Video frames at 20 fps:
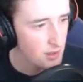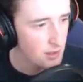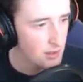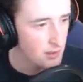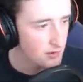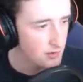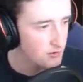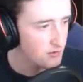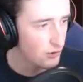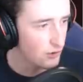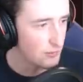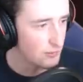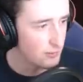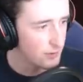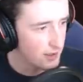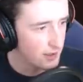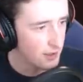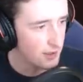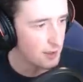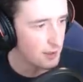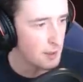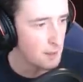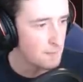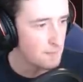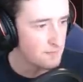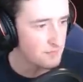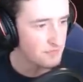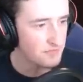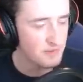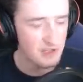So,
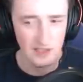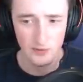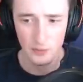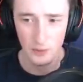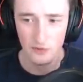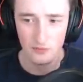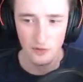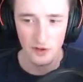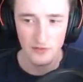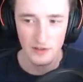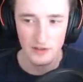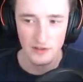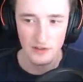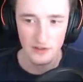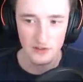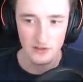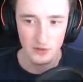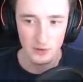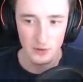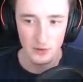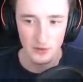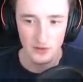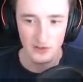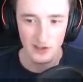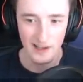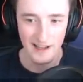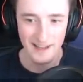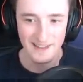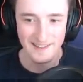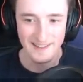um, these were roughly the scores
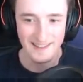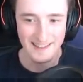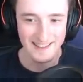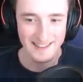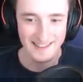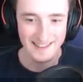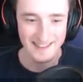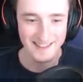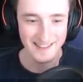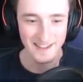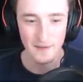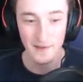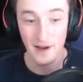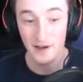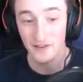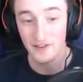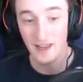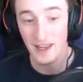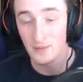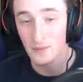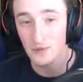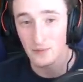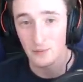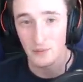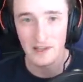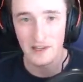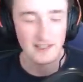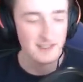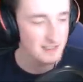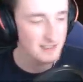and the amount of games
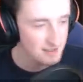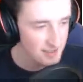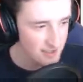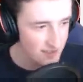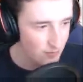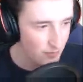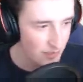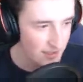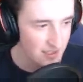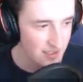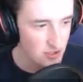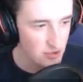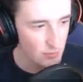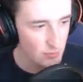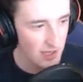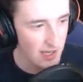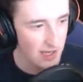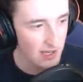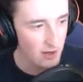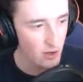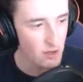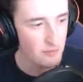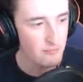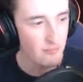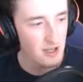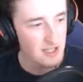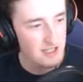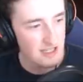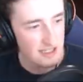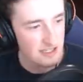played by each player on
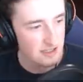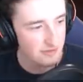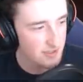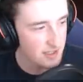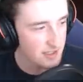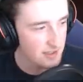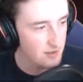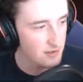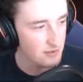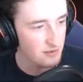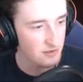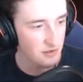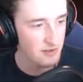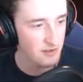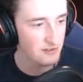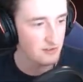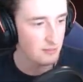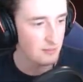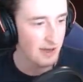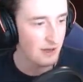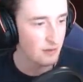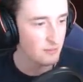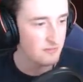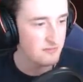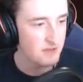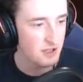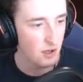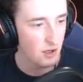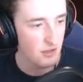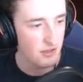Monday evening, so this is about,
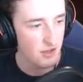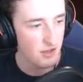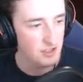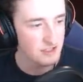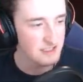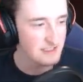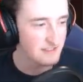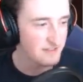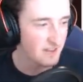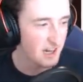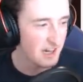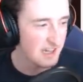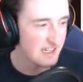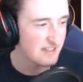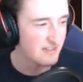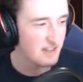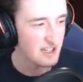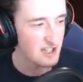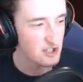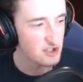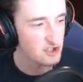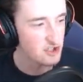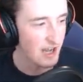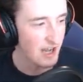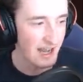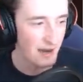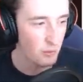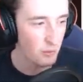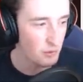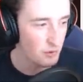you know, 35-ish
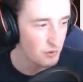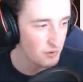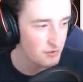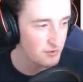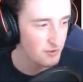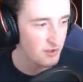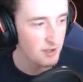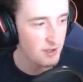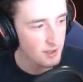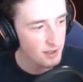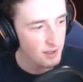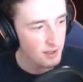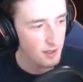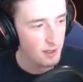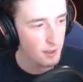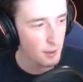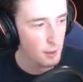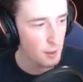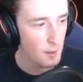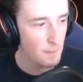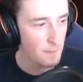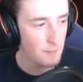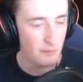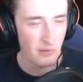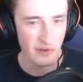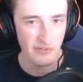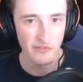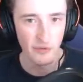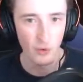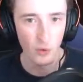hours um,
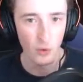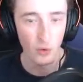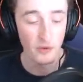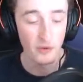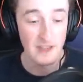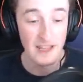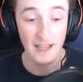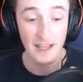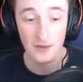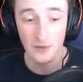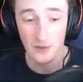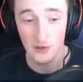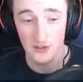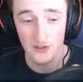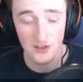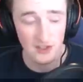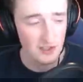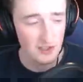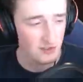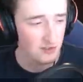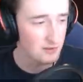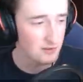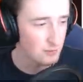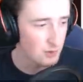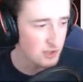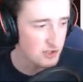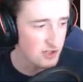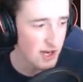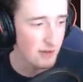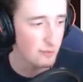before the end of the season,
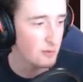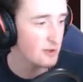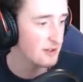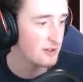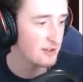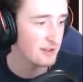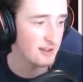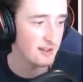which happened